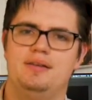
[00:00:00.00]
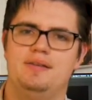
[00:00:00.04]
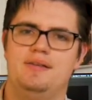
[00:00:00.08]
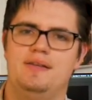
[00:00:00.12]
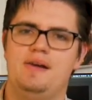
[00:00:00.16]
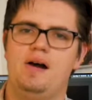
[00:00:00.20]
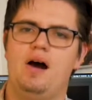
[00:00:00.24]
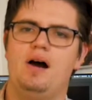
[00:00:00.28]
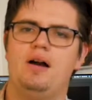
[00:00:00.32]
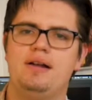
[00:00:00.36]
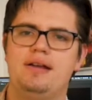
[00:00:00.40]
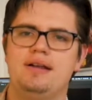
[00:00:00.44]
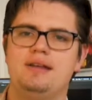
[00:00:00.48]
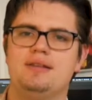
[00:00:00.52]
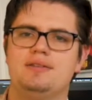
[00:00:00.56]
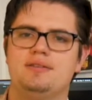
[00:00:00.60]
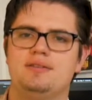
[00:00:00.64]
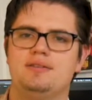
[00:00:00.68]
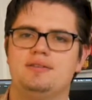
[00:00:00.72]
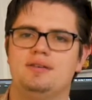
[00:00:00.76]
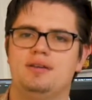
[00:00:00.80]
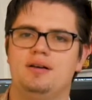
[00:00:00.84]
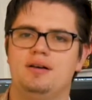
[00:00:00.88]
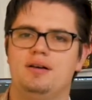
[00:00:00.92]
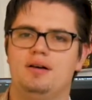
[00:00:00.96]
the
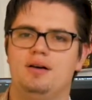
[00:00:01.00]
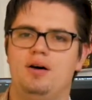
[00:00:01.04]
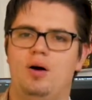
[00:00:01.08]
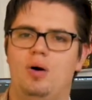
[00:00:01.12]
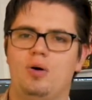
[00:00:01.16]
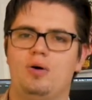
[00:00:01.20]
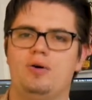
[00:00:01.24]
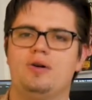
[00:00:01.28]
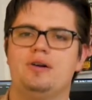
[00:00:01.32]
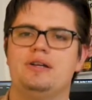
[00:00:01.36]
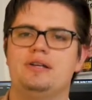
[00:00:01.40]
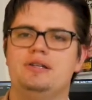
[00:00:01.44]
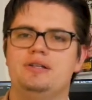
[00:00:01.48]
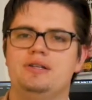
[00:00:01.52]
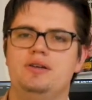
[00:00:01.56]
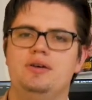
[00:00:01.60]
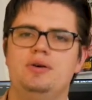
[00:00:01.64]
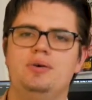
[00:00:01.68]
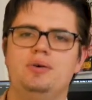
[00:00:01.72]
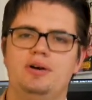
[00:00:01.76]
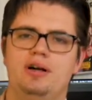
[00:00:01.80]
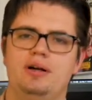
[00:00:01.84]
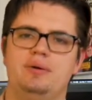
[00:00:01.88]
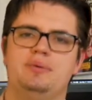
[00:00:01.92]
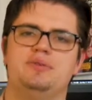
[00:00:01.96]
audience already
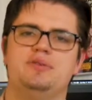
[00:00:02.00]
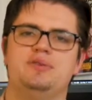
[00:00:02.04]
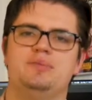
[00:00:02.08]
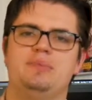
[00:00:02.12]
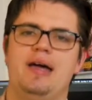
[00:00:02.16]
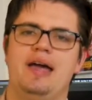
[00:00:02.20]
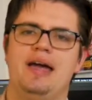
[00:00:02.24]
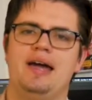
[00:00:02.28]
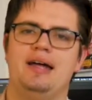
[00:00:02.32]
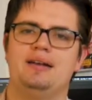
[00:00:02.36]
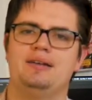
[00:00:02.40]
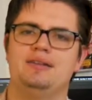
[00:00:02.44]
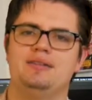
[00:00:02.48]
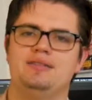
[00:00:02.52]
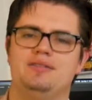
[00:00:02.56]
knew it was Man,